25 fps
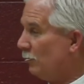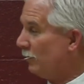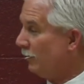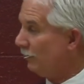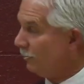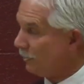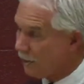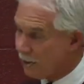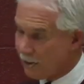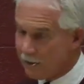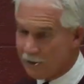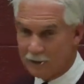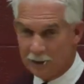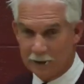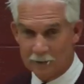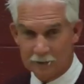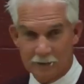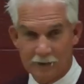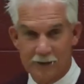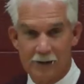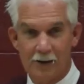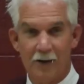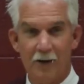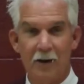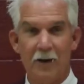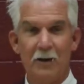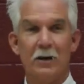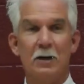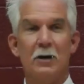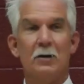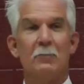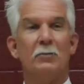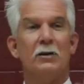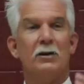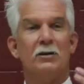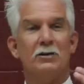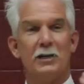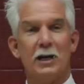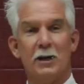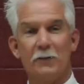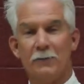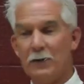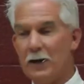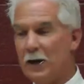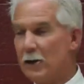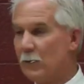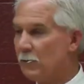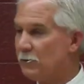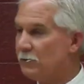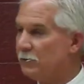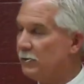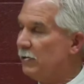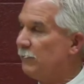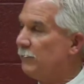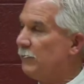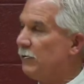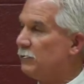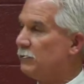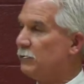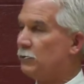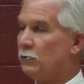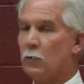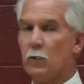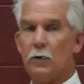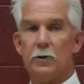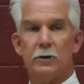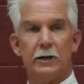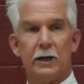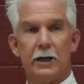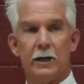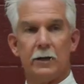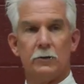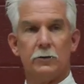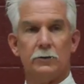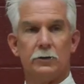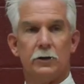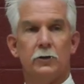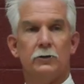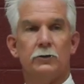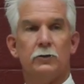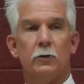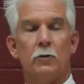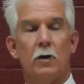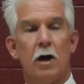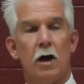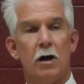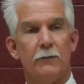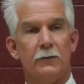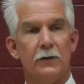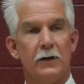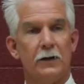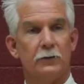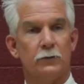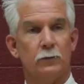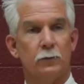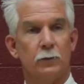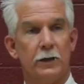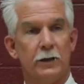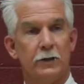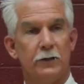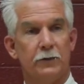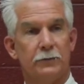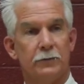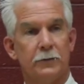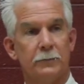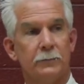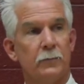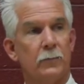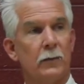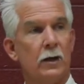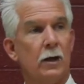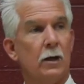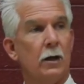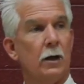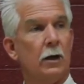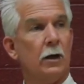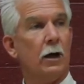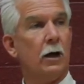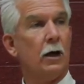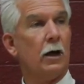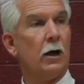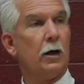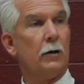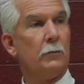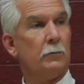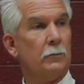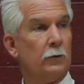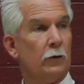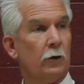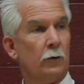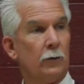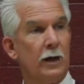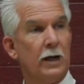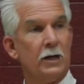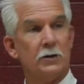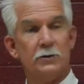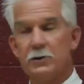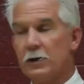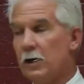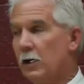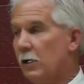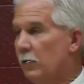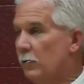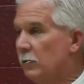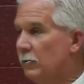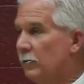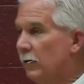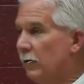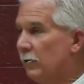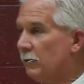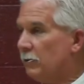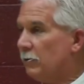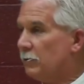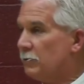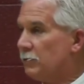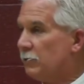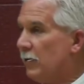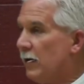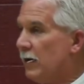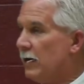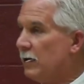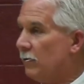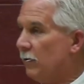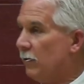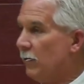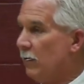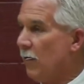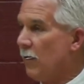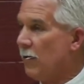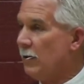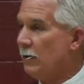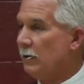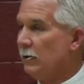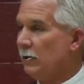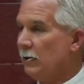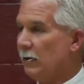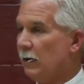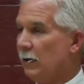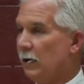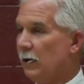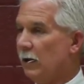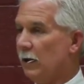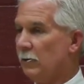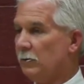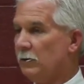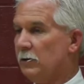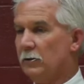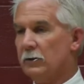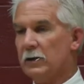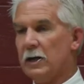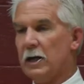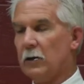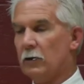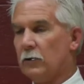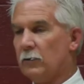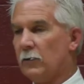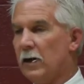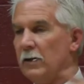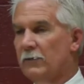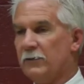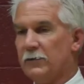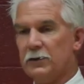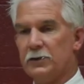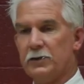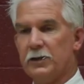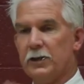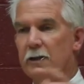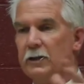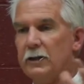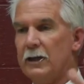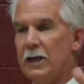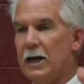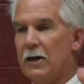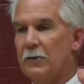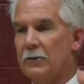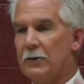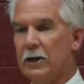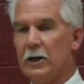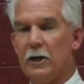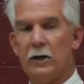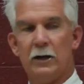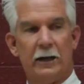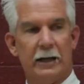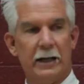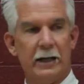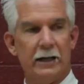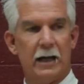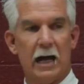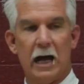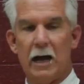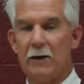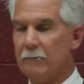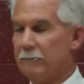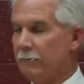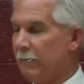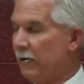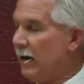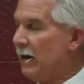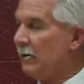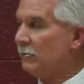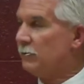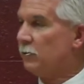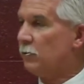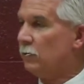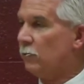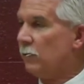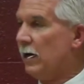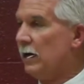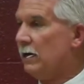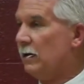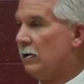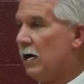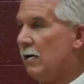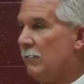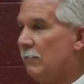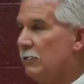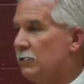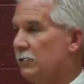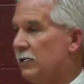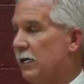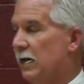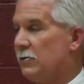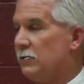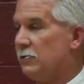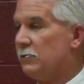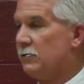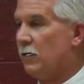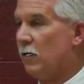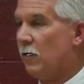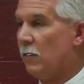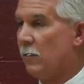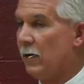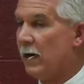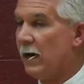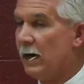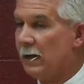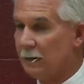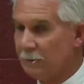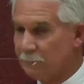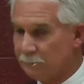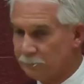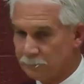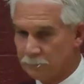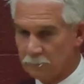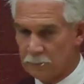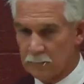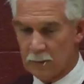It's hilarious. But Jeff Edwards, defensive coordinator, does on offense with us. Lorenzo, the trainer, we've got a great facility out there, and he and I have had some great conversations already.